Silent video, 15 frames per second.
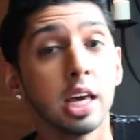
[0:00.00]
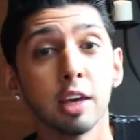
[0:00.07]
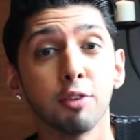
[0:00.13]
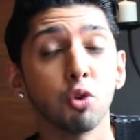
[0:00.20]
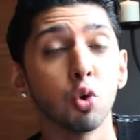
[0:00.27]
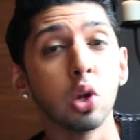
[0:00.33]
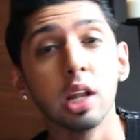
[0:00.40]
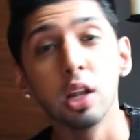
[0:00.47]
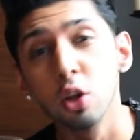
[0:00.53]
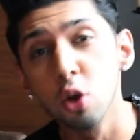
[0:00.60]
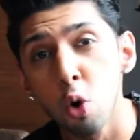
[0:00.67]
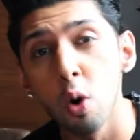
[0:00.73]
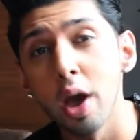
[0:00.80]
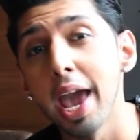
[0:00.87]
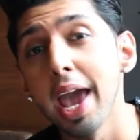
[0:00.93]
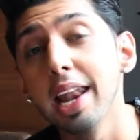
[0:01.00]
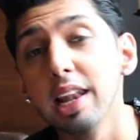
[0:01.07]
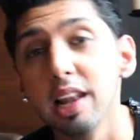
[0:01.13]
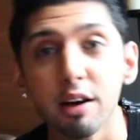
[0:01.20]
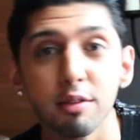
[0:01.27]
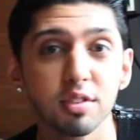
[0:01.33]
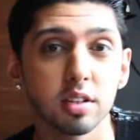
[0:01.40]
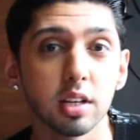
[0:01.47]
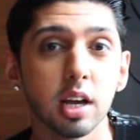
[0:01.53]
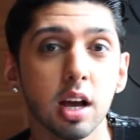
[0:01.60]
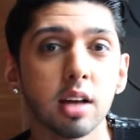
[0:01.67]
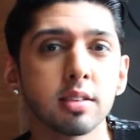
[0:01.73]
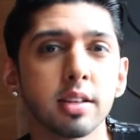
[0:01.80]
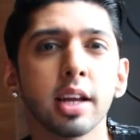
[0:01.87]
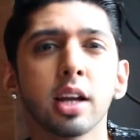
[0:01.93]
If you know and love
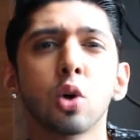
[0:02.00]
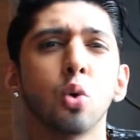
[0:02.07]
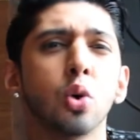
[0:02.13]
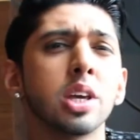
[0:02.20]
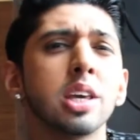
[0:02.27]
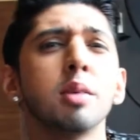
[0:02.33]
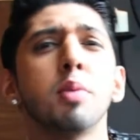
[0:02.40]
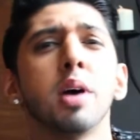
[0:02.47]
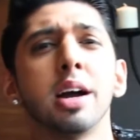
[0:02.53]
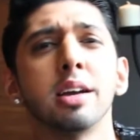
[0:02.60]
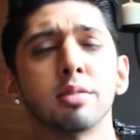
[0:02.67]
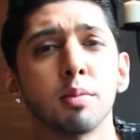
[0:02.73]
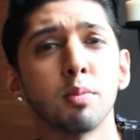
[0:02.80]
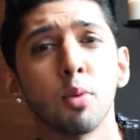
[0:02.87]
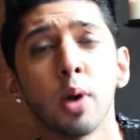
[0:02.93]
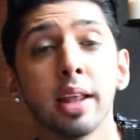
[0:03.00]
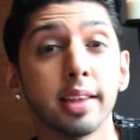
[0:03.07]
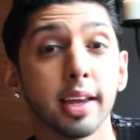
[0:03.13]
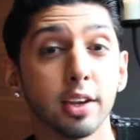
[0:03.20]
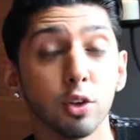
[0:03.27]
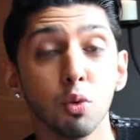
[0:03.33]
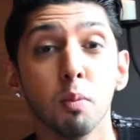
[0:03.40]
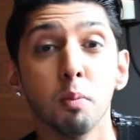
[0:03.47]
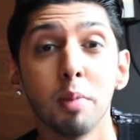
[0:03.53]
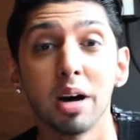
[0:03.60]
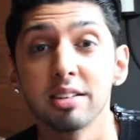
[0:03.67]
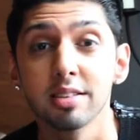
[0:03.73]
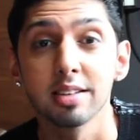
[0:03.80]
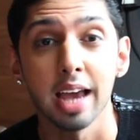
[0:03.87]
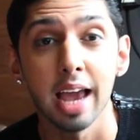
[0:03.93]
cigars, then Cohiba is a brand that you
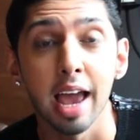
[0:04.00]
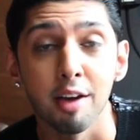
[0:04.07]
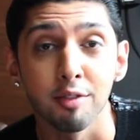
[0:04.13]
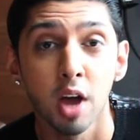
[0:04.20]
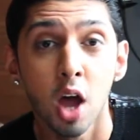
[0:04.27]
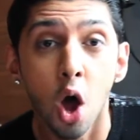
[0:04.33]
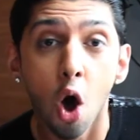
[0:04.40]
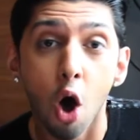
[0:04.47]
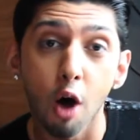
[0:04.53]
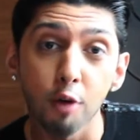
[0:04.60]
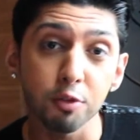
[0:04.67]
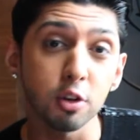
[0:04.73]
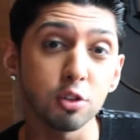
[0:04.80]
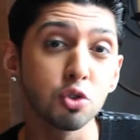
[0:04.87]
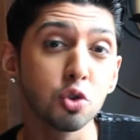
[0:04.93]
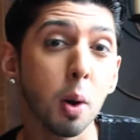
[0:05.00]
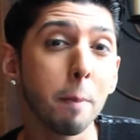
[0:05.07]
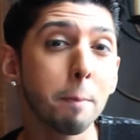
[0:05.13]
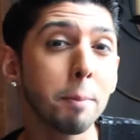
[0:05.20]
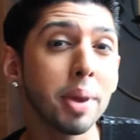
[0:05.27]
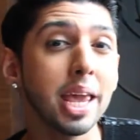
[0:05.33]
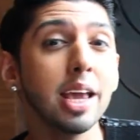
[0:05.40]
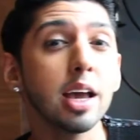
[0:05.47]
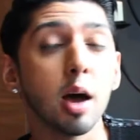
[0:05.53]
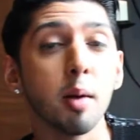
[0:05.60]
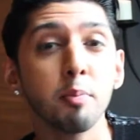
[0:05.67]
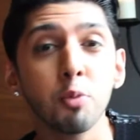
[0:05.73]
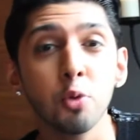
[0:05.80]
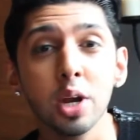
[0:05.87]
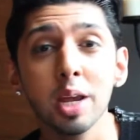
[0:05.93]
must have. Of course, you're paying a
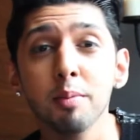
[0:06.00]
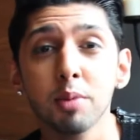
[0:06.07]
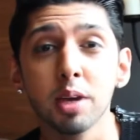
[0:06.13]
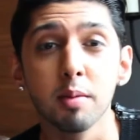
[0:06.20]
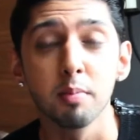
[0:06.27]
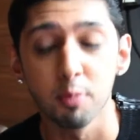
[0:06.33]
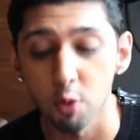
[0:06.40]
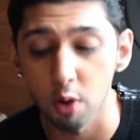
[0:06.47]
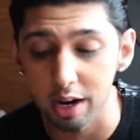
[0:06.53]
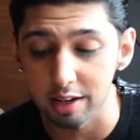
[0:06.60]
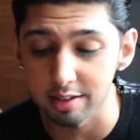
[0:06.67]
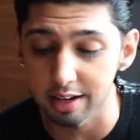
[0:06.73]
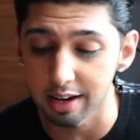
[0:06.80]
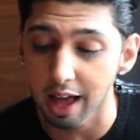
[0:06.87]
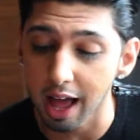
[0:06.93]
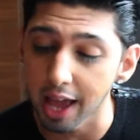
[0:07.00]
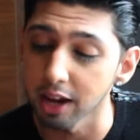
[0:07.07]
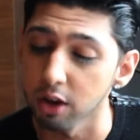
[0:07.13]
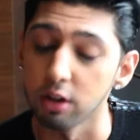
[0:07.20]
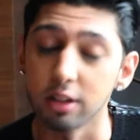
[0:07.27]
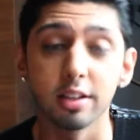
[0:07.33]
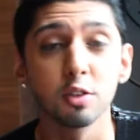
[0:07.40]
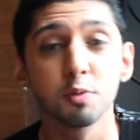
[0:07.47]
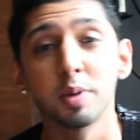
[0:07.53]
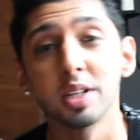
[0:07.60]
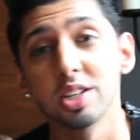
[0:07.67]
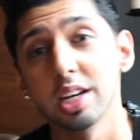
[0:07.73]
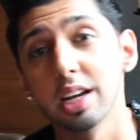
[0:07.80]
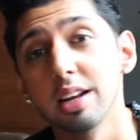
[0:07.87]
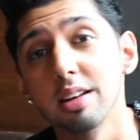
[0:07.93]
premium price, and I got this
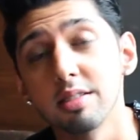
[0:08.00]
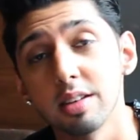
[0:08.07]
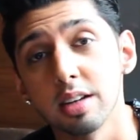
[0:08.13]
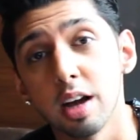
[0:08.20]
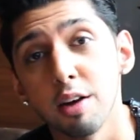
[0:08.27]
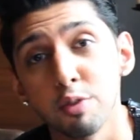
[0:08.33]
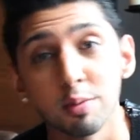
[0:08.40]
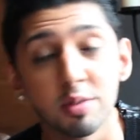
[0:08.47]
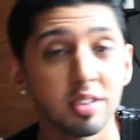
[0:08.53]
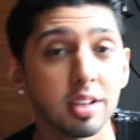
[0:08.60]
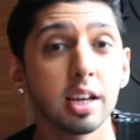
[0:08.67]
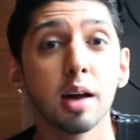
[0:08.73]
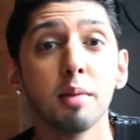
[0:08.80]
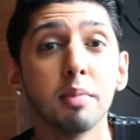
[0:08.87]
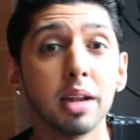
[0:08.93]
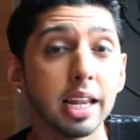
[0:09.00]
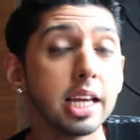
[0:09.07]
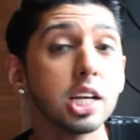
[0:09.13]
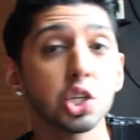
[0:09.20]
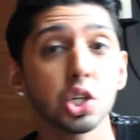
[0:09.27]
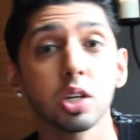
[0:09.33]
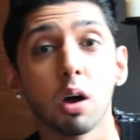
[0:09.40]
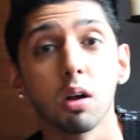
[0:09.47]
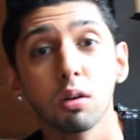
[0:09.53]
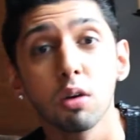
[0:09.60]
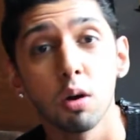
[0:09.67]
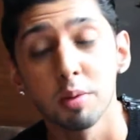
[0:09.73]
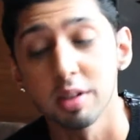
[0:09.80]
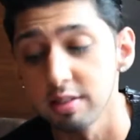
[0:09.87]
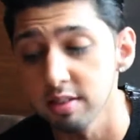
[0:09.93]
particular cigar from
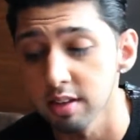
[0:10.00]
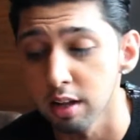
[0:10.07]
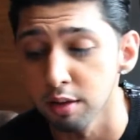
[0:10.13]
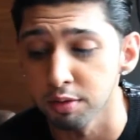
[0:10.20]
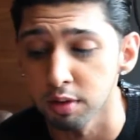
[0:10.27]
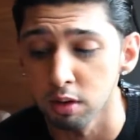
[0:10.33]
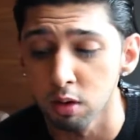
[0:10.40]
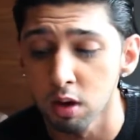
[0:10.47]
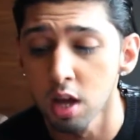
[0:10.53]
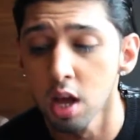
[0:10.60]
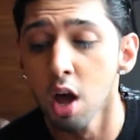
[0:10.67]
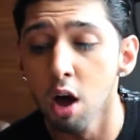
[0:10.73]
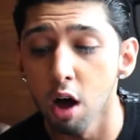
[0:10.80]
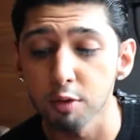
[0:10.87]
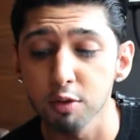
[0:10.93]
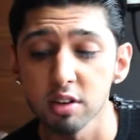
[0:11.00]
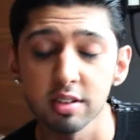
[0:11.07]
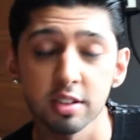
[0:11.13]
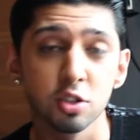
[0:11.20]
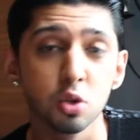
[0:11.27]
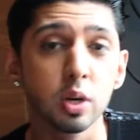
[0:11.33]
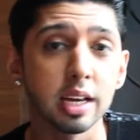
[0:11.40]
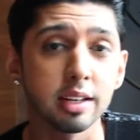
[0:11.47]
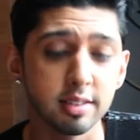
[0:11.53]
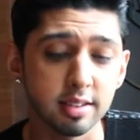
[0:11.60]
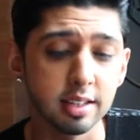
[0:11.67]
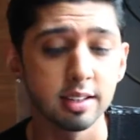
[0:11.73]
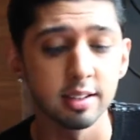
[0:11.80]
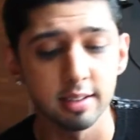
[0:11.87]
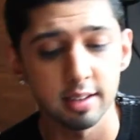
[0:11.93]
cigarmalaysia.com itself, Of course, as you can
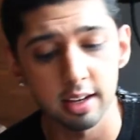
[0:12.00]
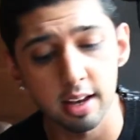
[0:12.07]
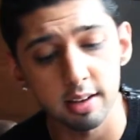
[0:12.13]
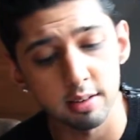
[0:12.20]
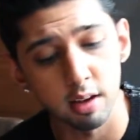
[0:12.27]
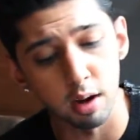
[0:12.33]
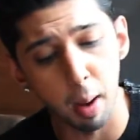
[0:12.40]
see, the cigar's got